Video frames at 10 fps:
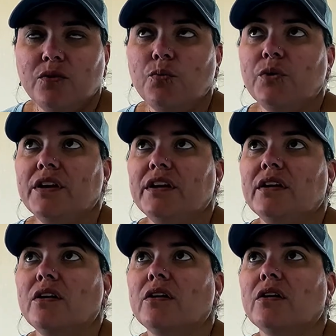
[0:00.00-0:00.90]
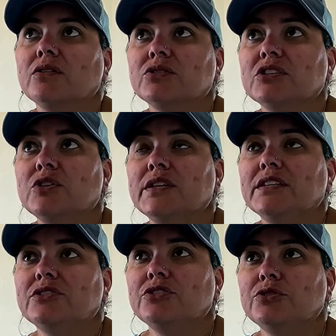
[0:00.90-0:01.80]
we are also
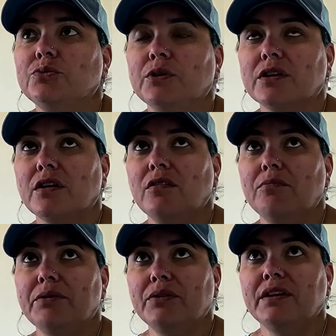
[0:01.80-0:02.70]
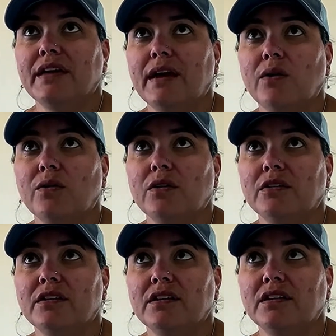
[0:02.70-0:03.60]
going to work on building out
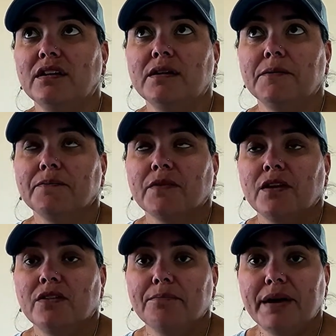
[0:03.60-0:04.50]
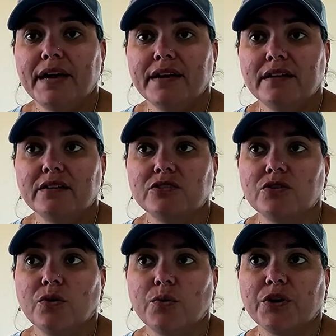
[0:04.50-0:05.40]
on the bed.
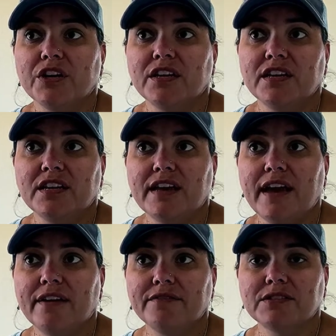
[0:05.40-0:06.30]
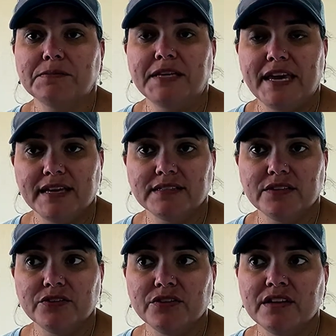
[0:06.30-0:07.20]
So we're going to have some tanks
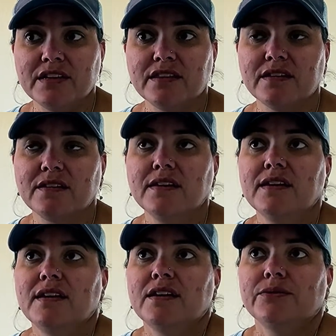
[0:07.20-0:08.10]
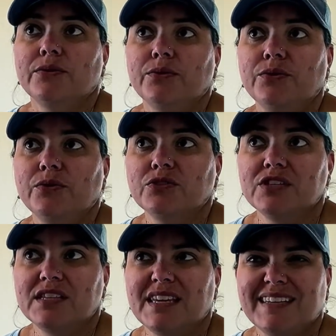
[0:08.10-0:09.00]
underneath. So those are
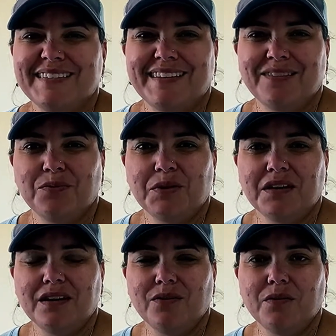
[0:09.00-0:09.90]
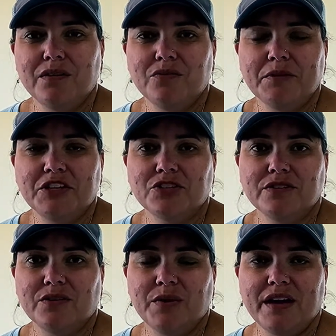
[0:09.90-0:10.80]
the things that we kind of wanted to make sure
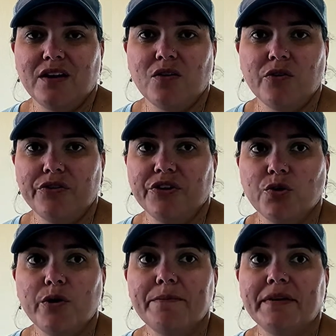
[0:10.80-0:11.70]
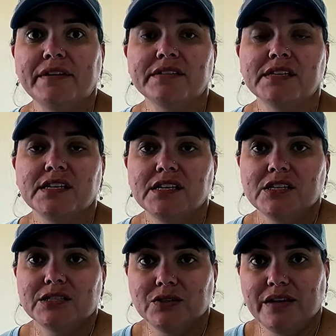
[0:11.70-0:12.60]
that we had all the equipment
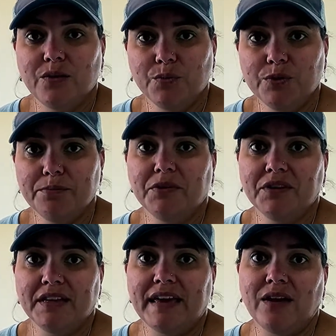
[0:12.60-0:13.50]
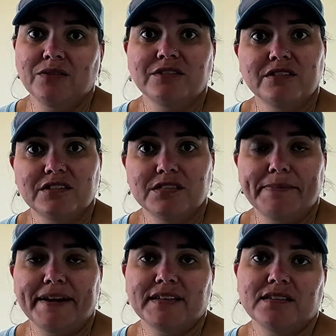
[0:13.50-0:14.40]
so that we're building out to the
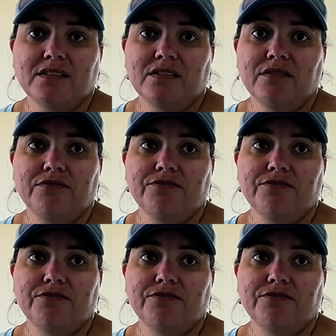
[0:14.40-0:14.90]
specs of